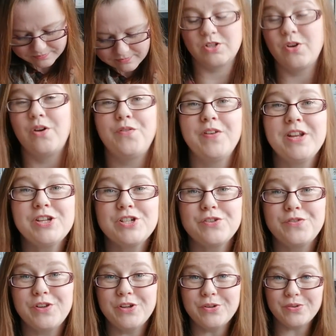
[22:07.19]
So I finished a
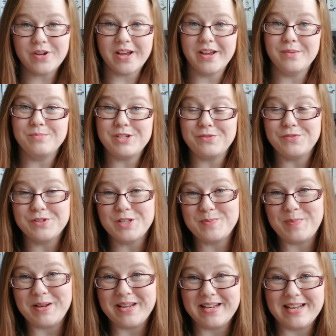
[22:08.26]
few different
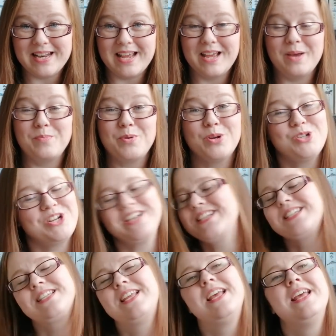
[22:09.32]
spinning
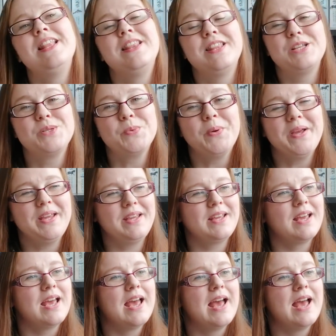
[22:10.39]
projects this week.